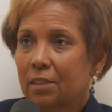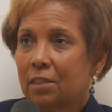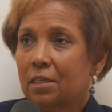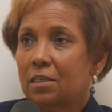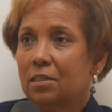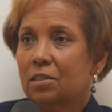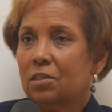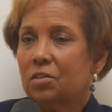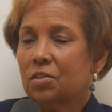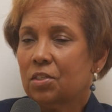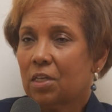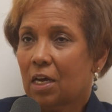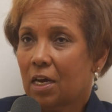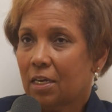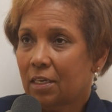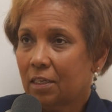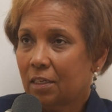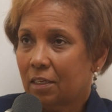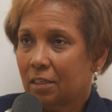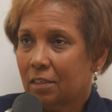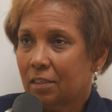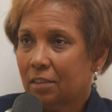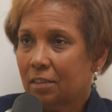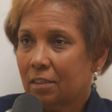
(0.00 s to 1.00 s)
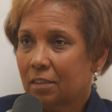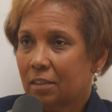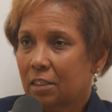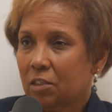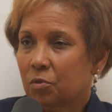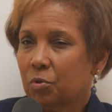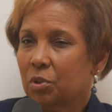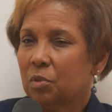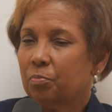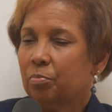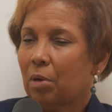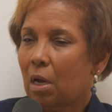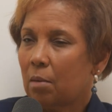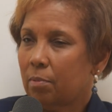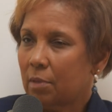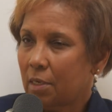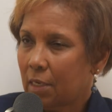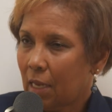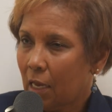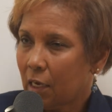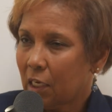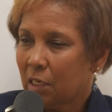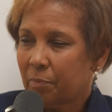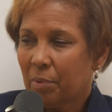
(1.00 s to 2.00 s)
then decided this was probably
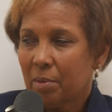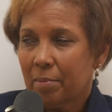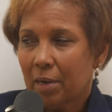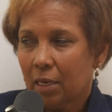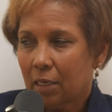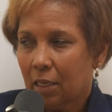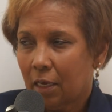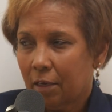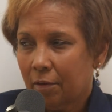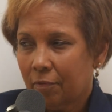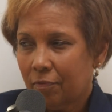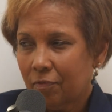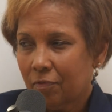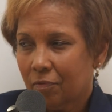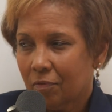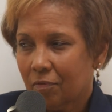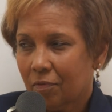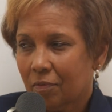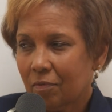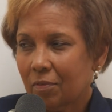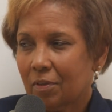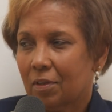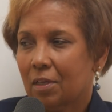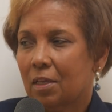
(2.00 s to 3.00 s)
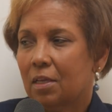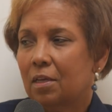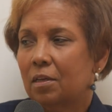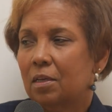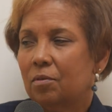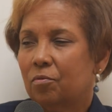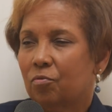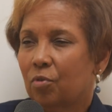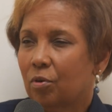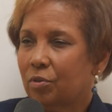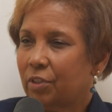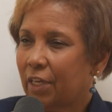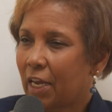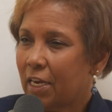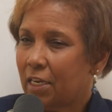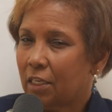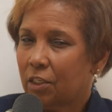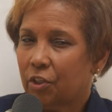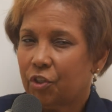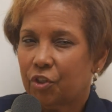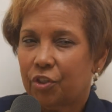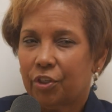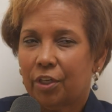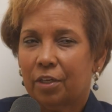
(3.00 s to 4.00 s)
not going to be my life.
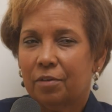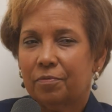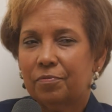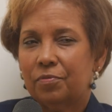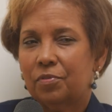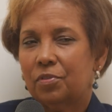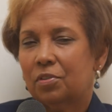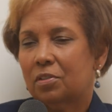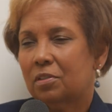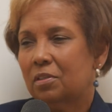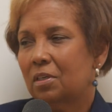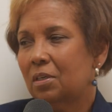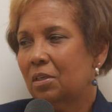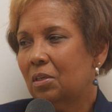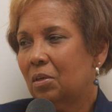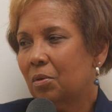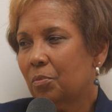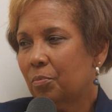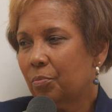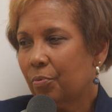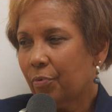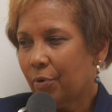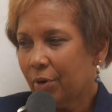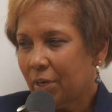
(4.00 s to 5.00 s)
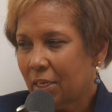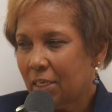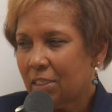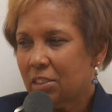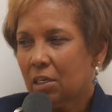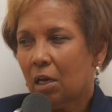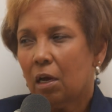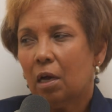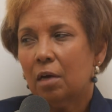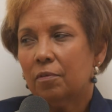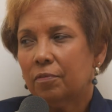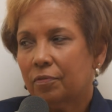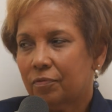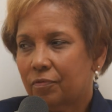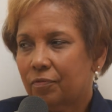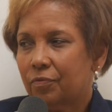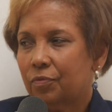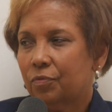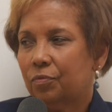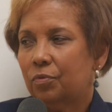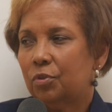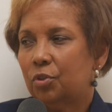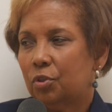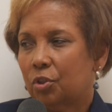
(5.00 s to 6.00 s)
Rotating shifts, pretty tough
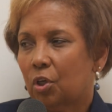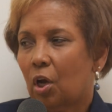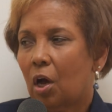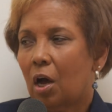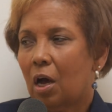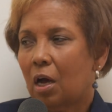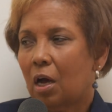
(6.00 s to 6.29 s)
job.